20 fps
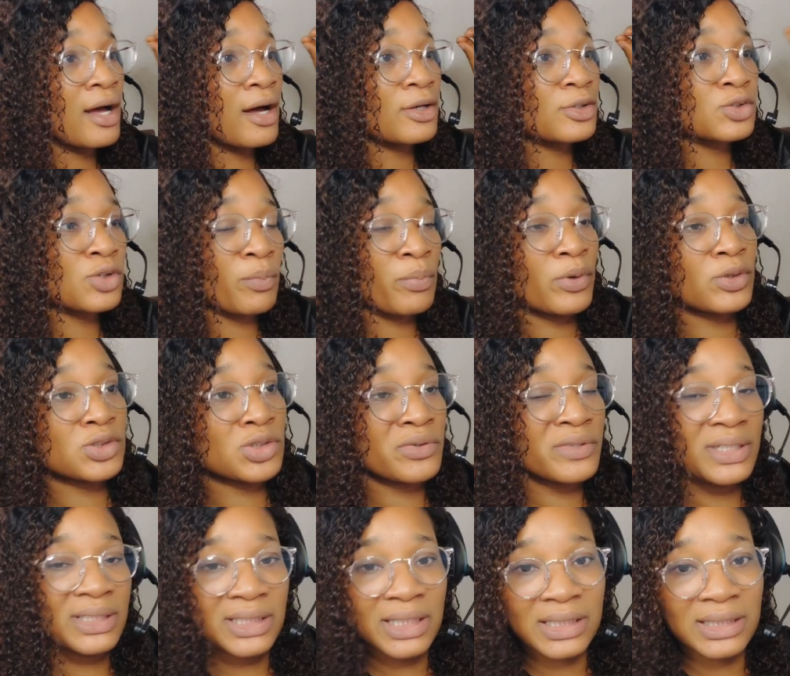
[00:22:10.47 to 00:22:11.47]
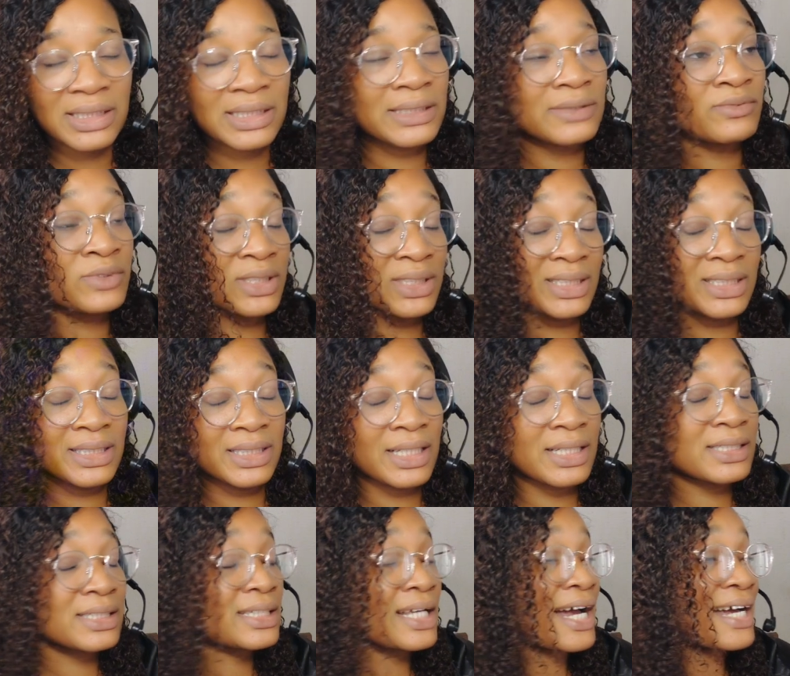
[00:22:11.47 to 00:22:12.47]
support or
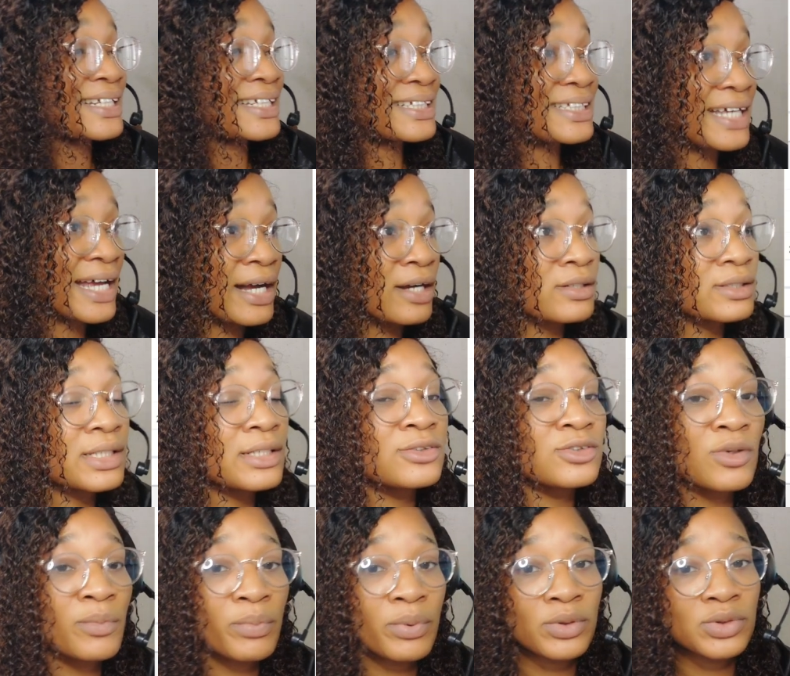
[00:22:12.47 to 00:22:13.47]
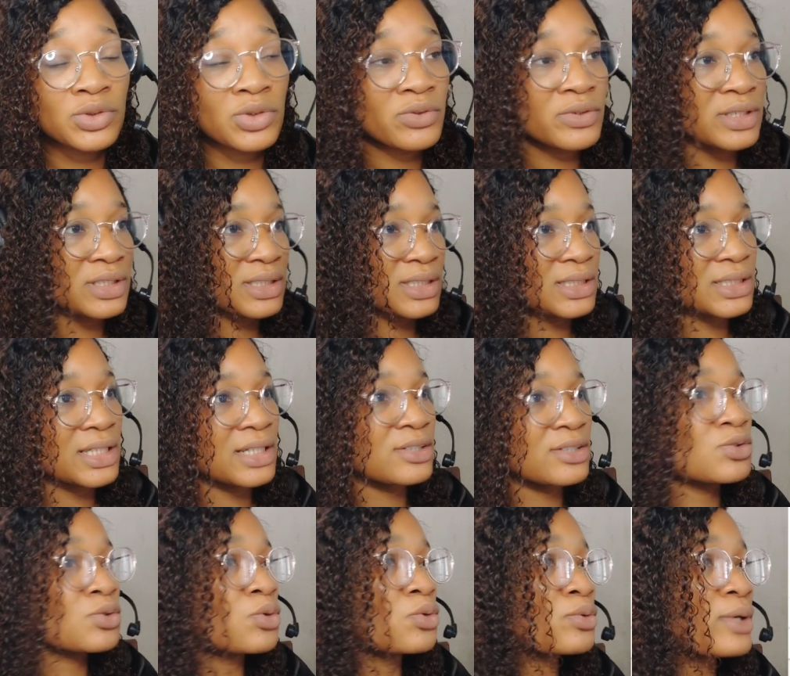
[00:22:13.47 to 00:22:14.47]
resistance and a diagonal support or
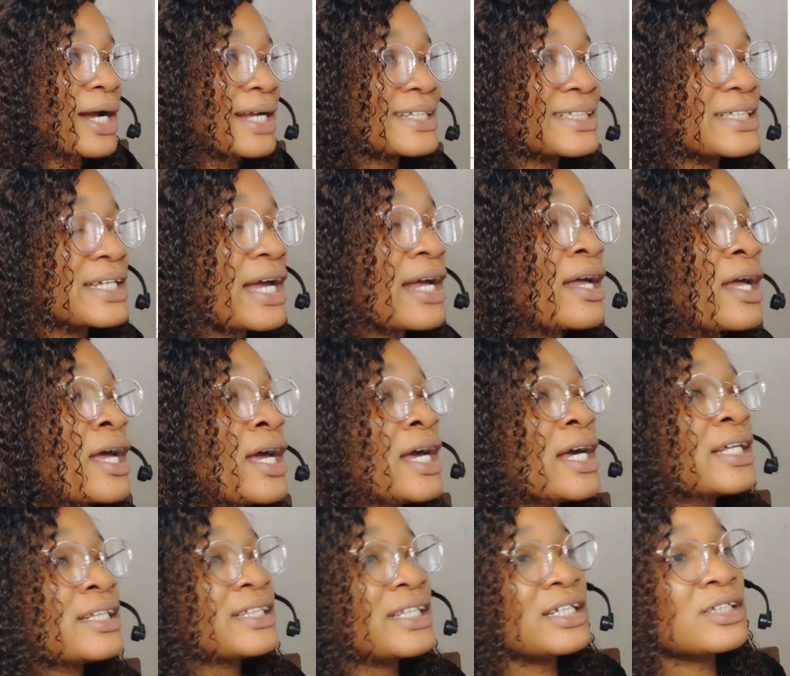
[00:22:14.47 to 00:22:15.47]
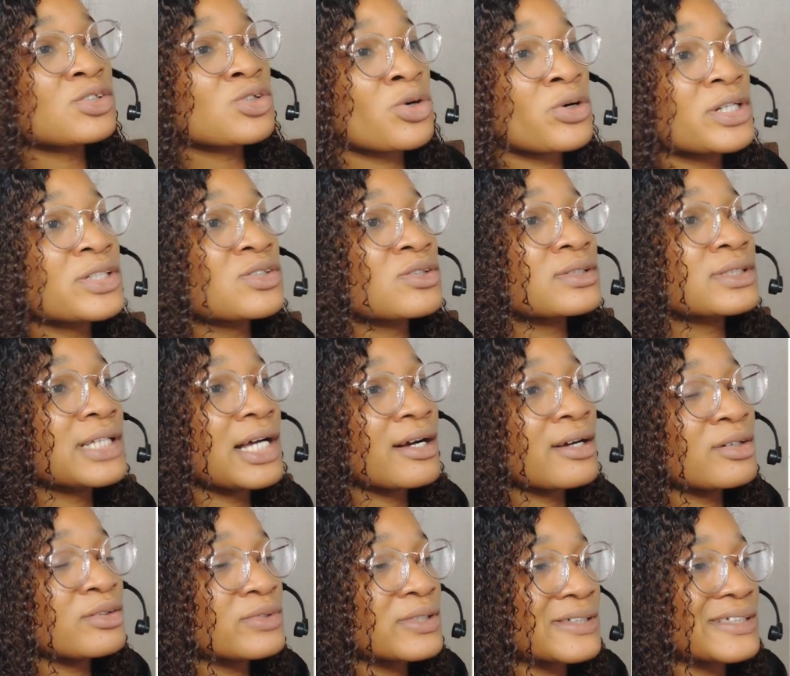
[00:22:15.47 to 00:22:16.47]
resistance. So right here, this
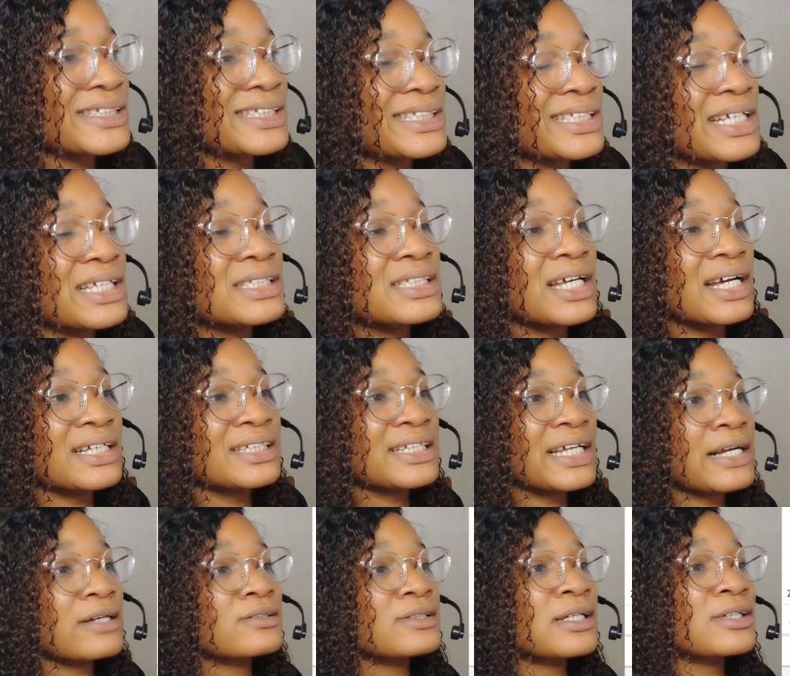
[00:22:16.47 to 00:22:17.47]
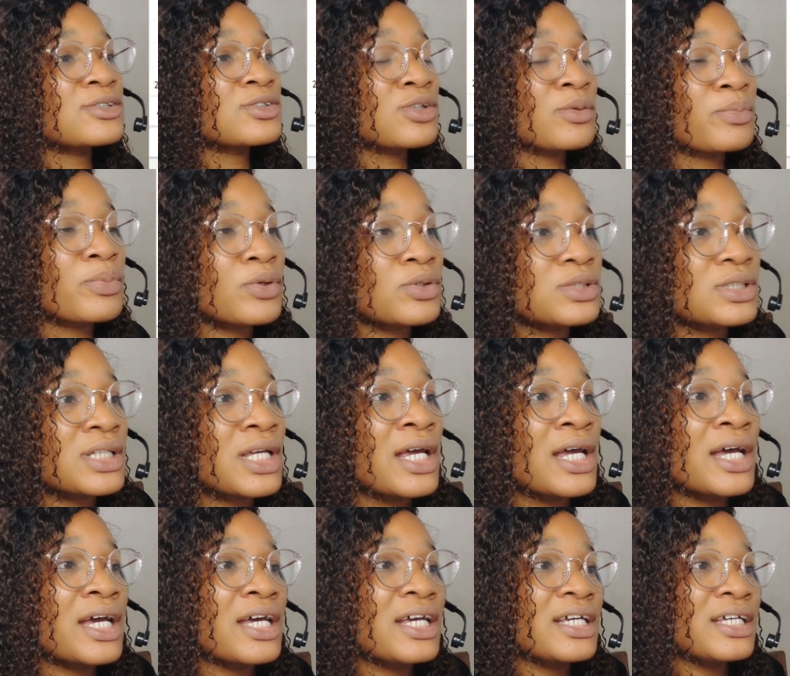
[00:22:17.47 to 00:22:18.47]
horizontal resistance and diagonal support
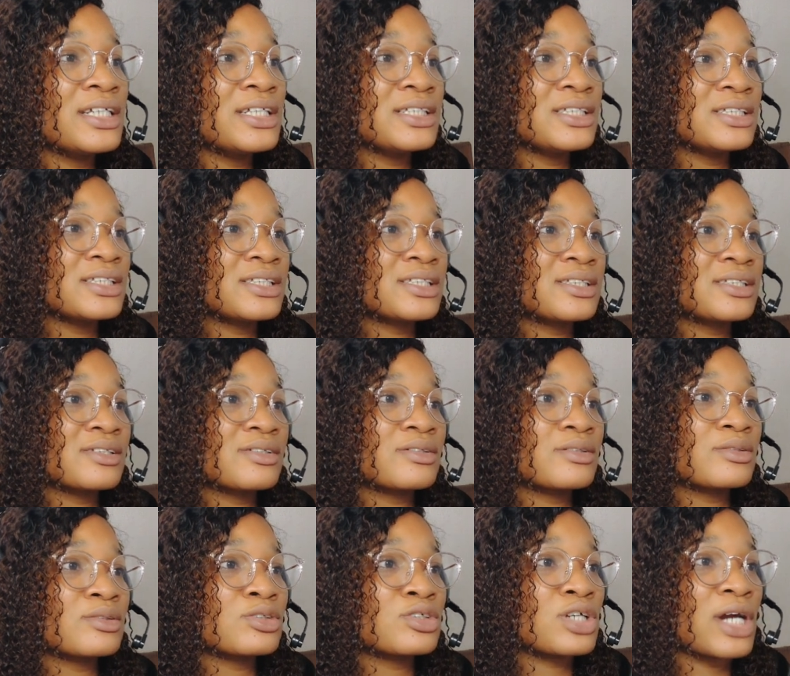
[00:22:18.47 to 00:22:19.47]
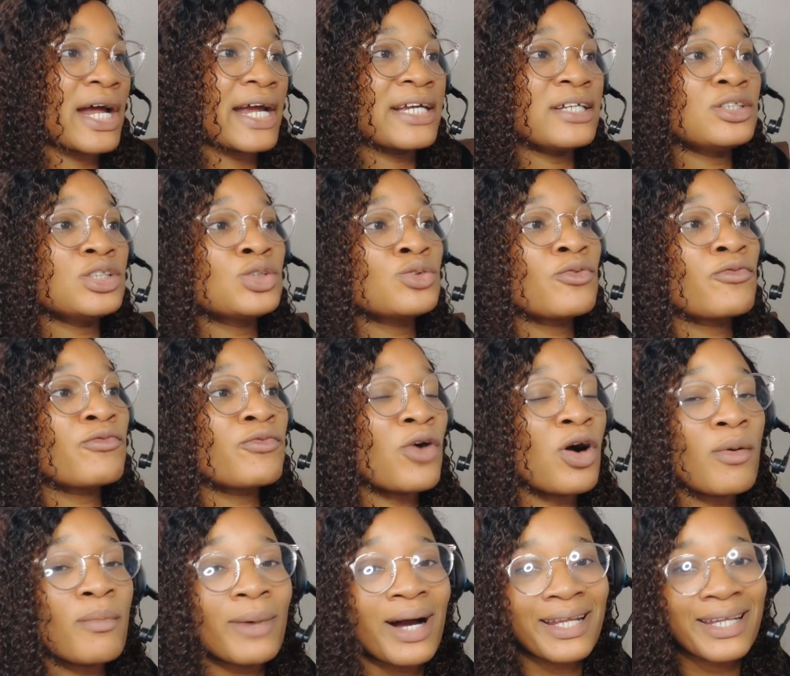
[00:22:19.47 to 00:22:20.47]
is trying to
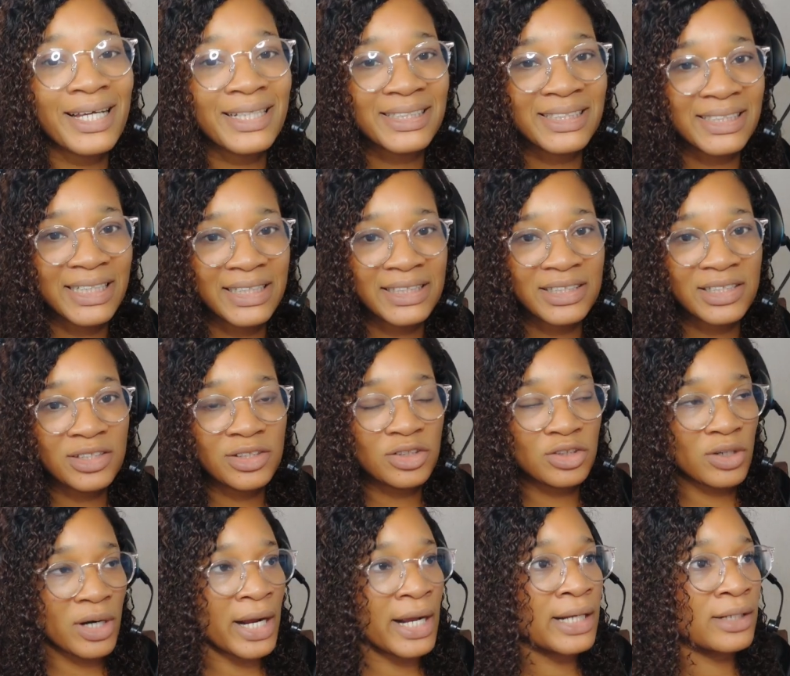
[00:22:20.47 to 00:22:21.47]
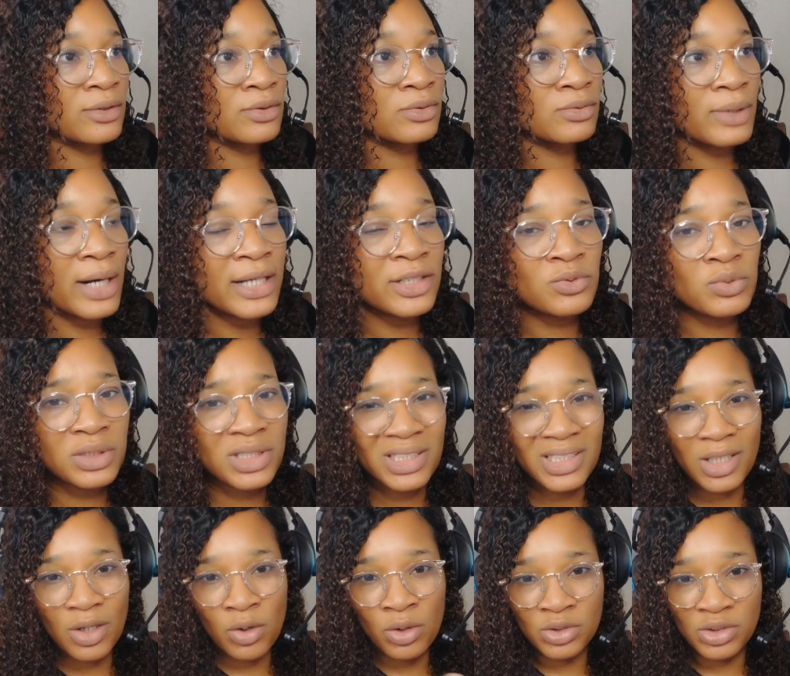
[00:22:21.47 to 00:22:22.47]
form an ascending triangle, right, which
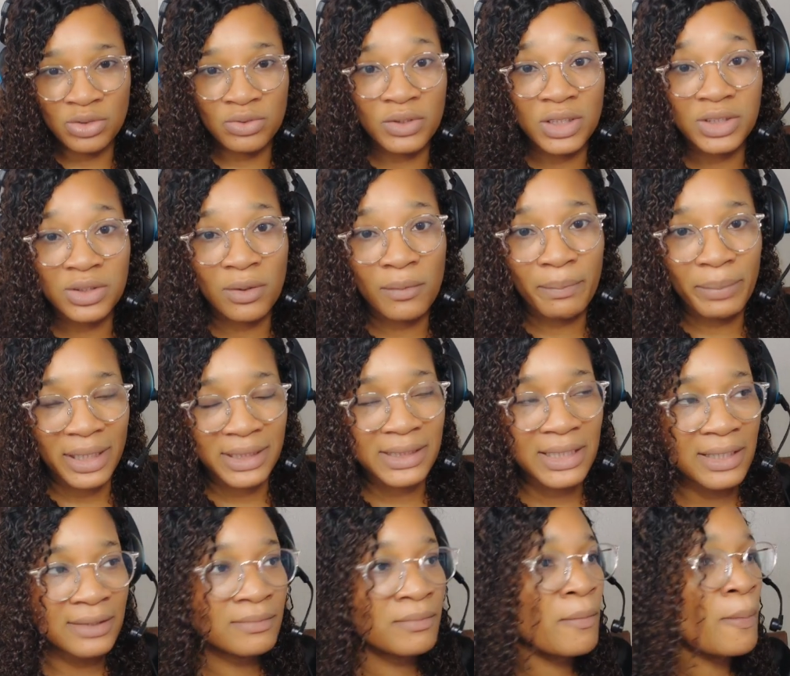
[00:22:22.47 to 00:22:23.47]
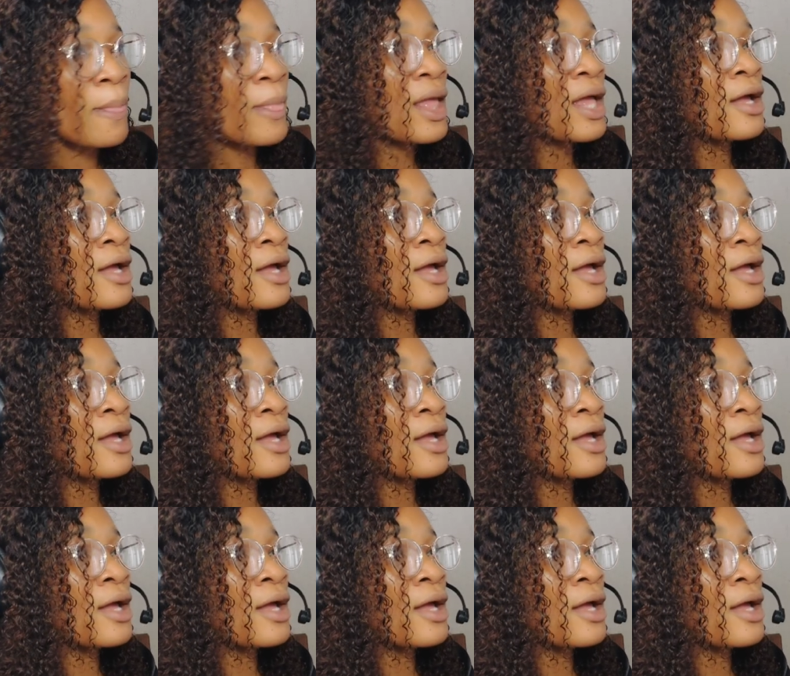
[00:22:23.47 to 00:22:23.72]
is a continuation pattern,